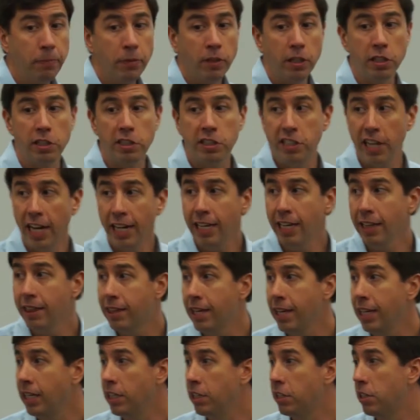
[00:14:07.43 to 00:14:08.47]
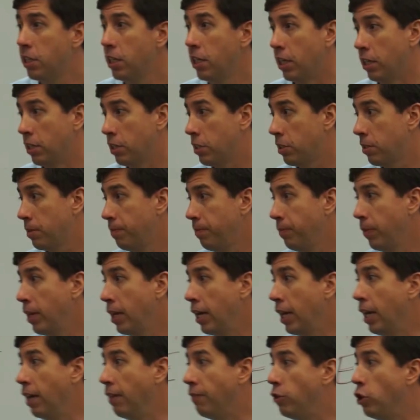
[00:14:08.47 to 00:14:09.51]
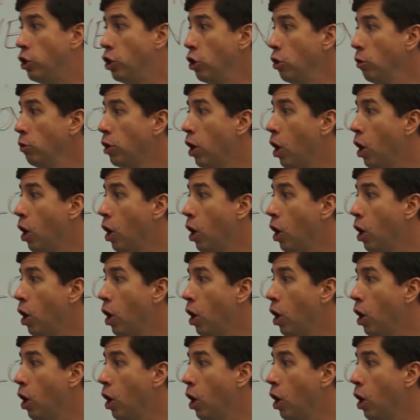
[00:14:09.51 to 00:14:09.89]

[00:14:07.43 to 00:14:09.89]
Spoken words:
The second thing is this. If you